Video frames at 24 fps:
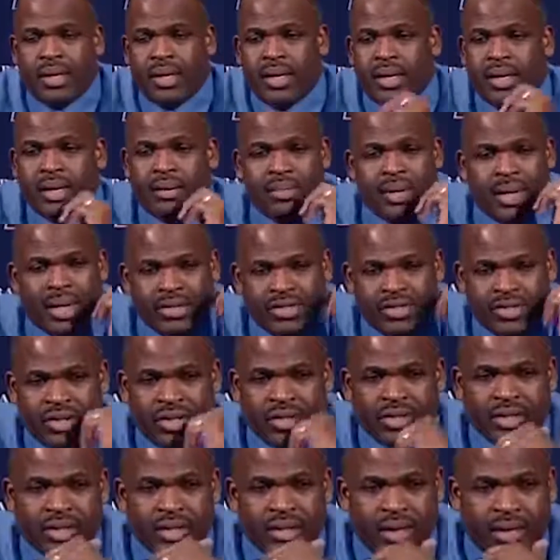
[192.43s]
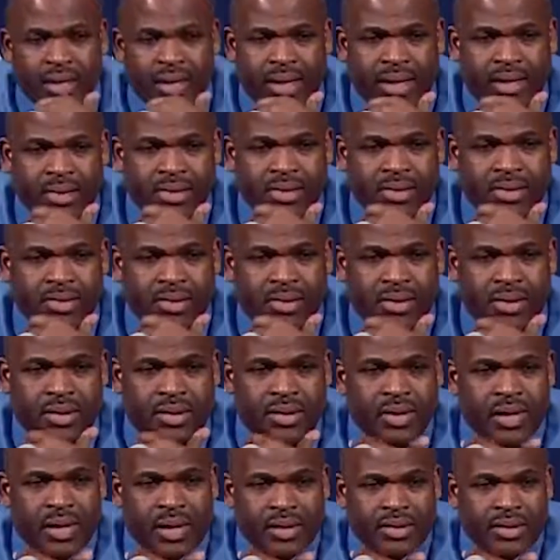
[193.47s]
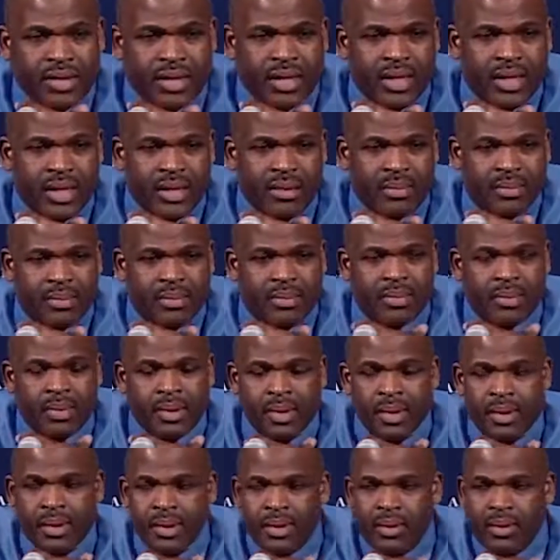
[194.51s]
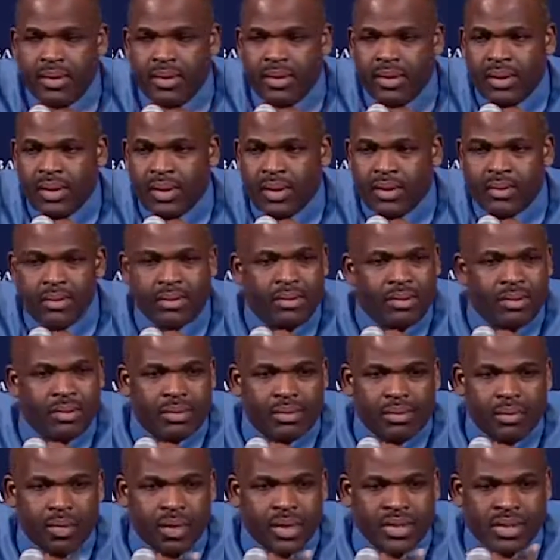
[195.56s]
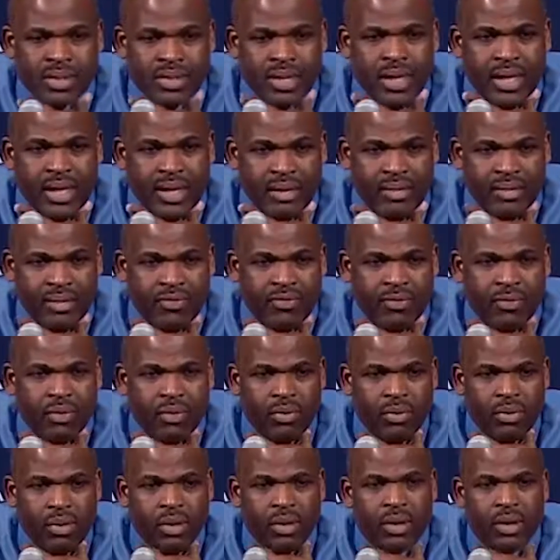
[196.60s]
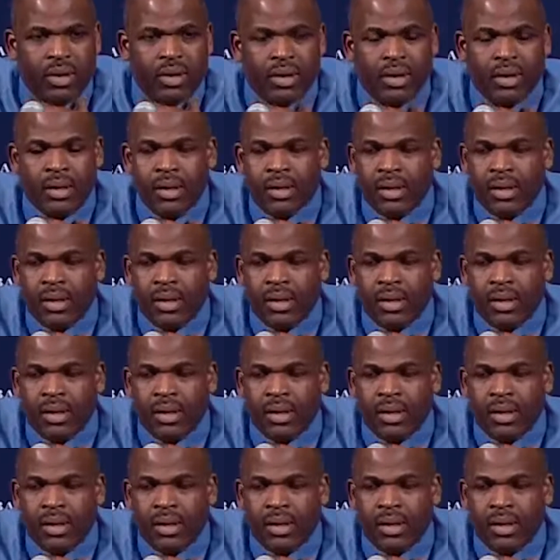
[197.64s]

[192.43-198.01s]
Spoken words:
And I'm not judging Lance or our team on one side of the floor.